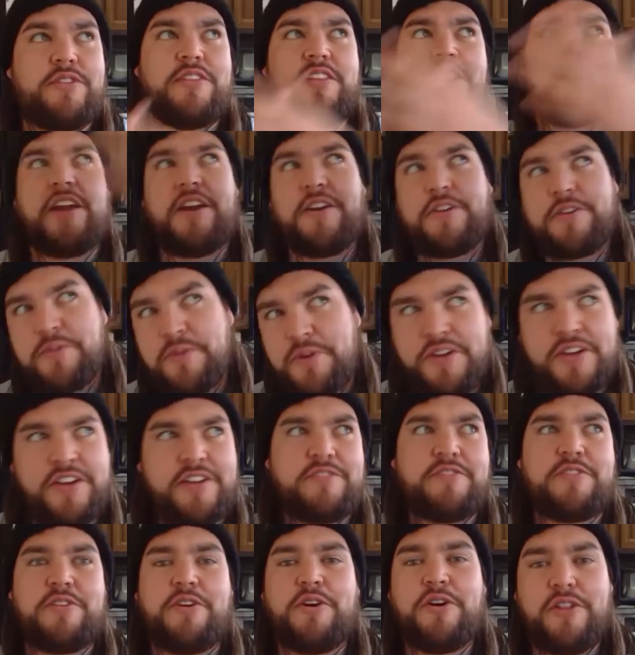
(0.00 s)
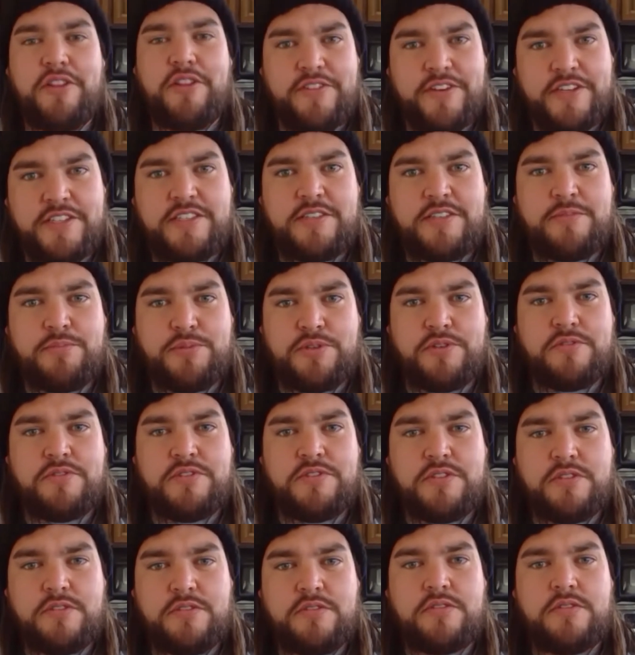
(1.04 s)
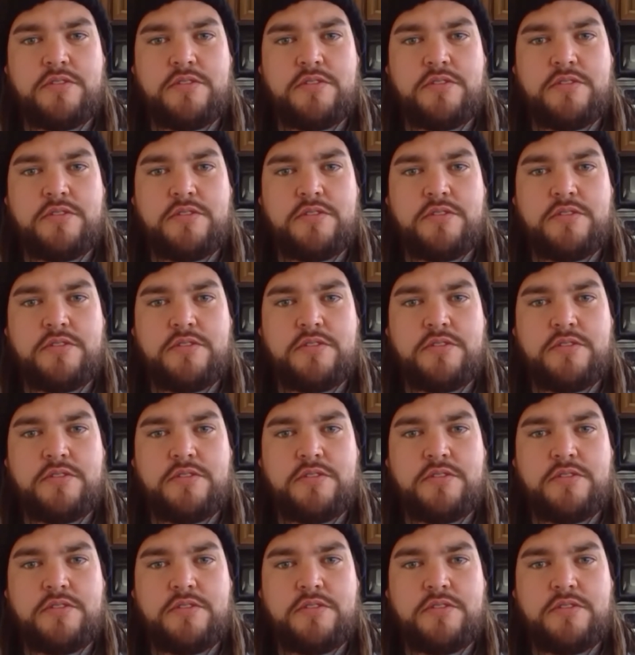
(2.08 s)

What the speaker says: the air quality for all of us improves.